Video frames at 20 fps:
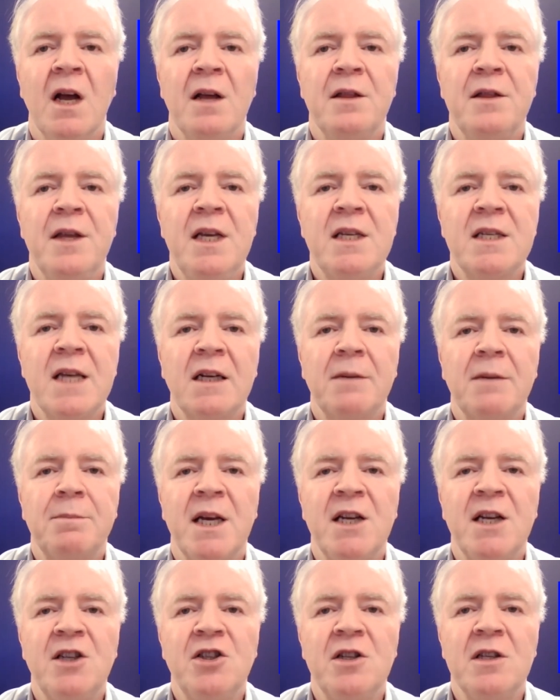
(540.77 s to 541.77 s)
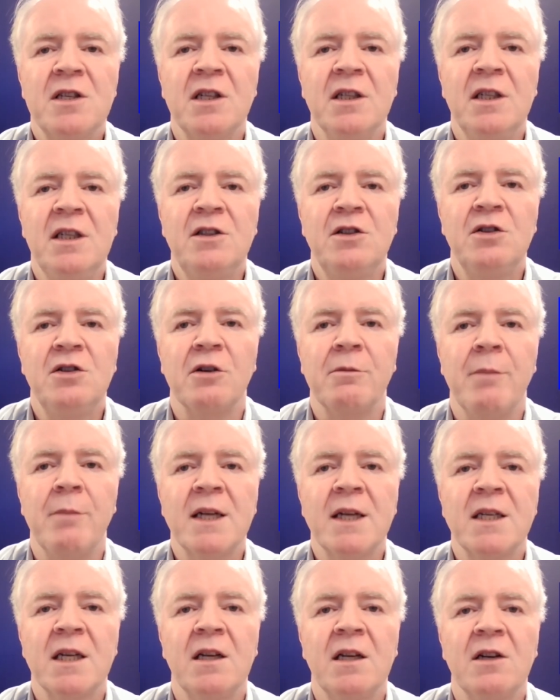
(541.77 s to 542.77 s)
These adaptations lead to
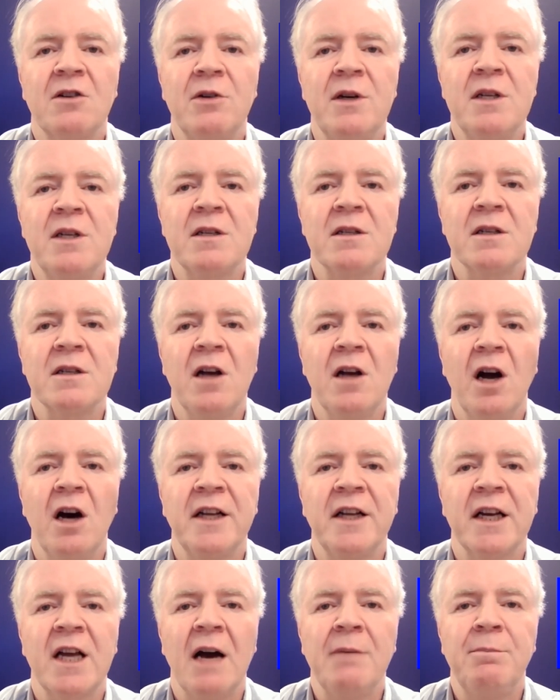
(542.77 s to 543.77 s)
dramatic increases in cardiac